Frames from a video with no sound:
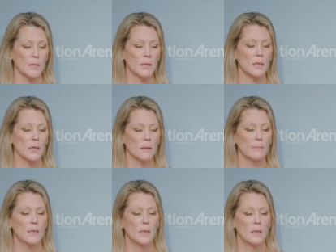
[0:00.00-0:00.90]
didn't come
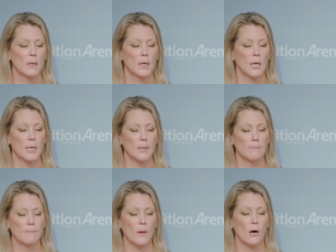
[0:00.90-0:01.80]

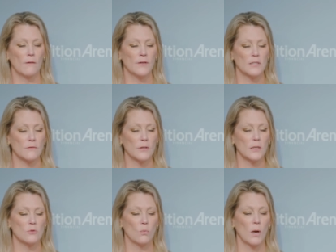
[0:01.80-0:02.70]
um, offensively
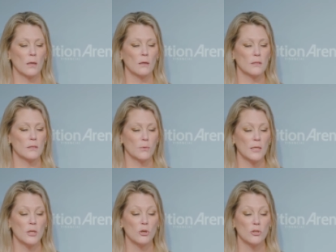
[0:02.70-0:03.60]
as well as we
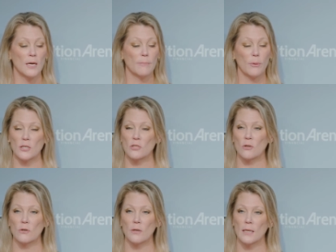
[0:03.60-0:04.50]
did a good job pressuring
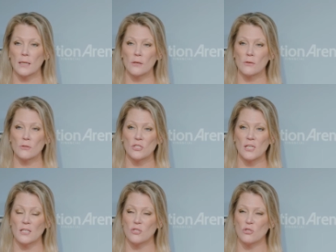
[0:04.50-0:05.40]
her and not letting her just
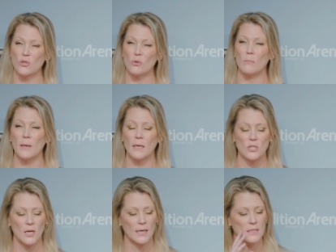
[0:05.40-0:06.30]
catch and shoot and make
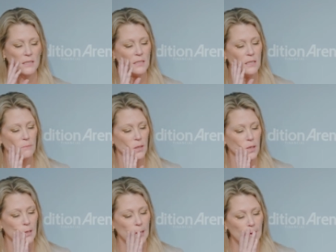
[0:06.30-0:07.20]
shots easy,
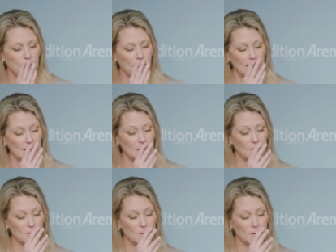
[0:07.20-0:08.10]
but I think
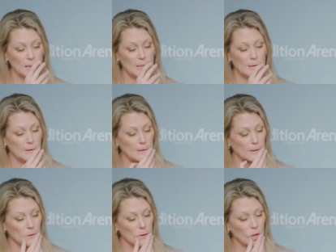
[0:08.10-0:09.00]
those three
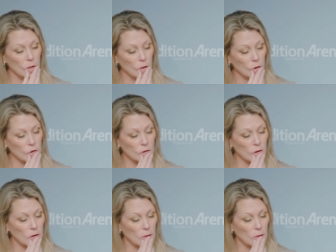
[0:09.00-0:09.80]
are uh, Arsula